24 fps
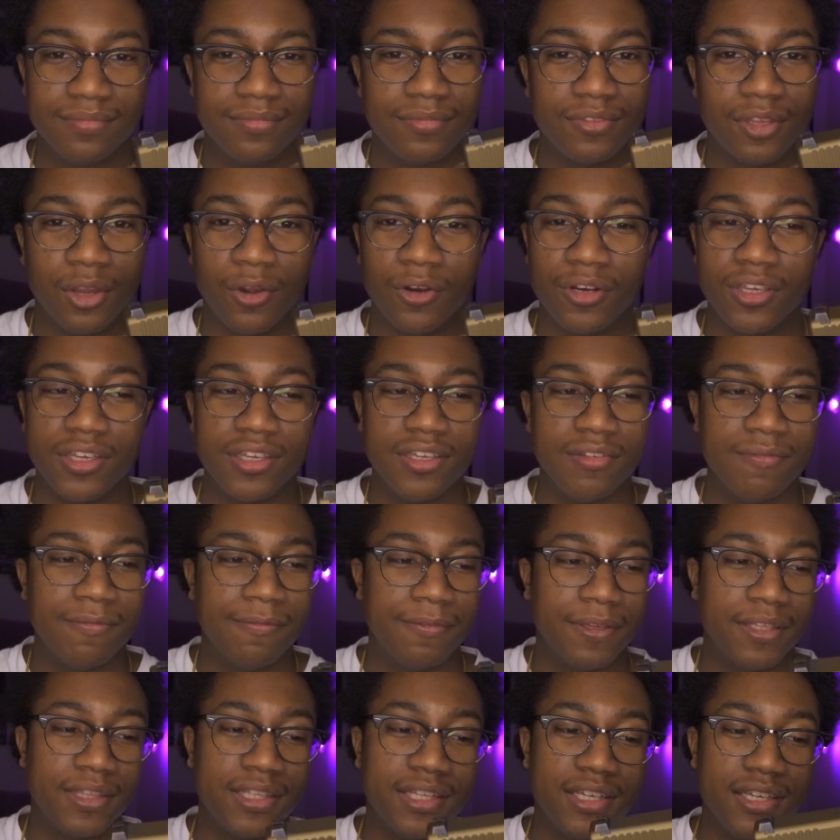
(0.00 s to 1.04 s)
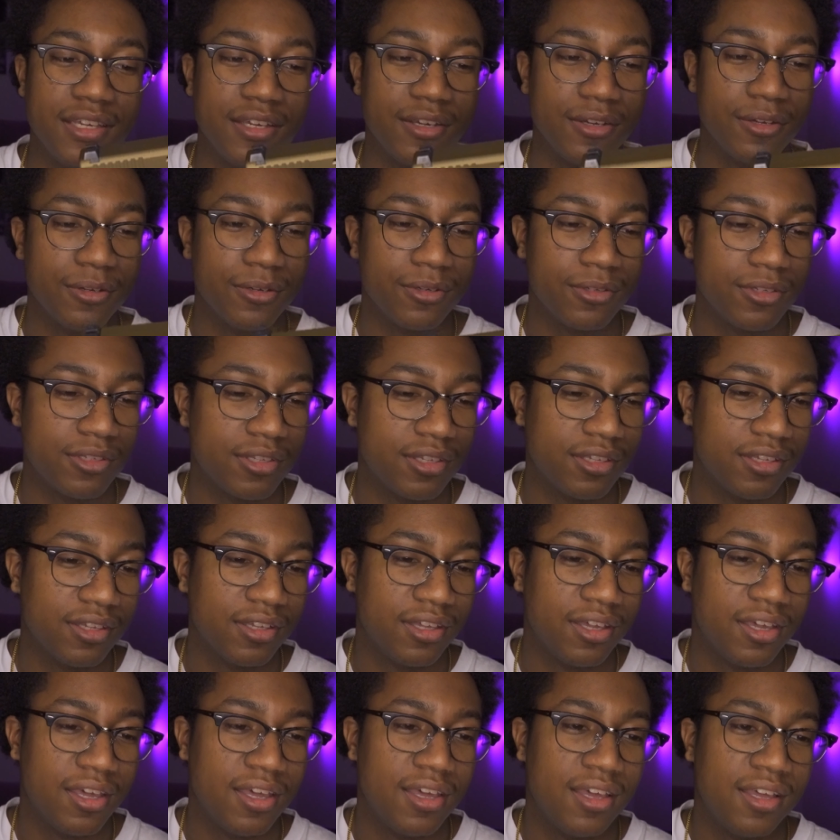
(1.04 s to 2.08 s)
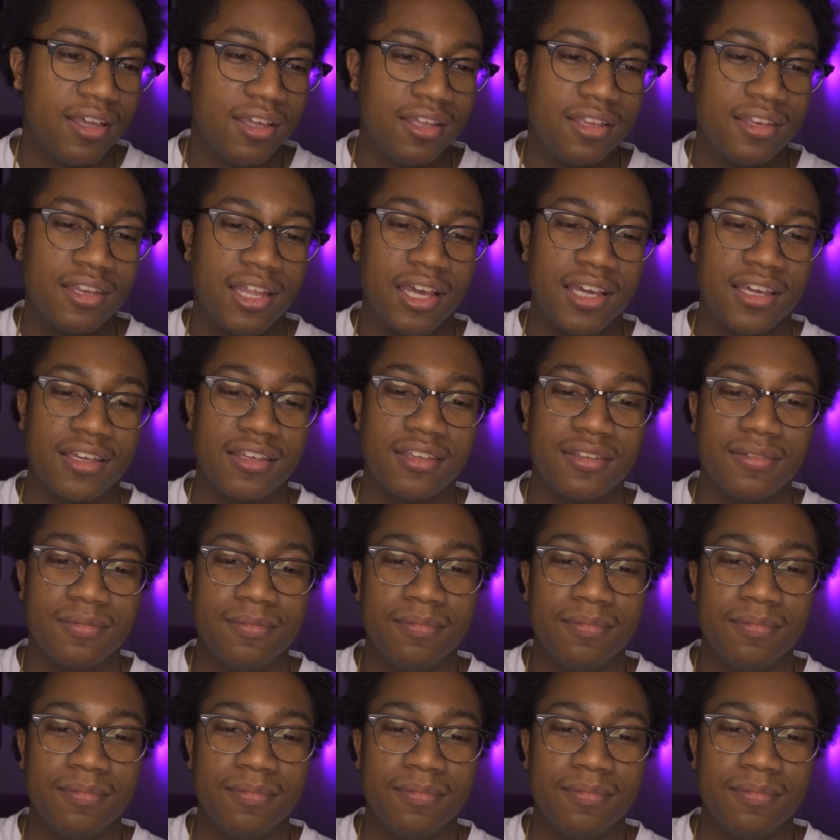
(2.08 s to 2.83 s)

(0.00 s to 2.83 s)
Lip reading: 30, 50 years. Like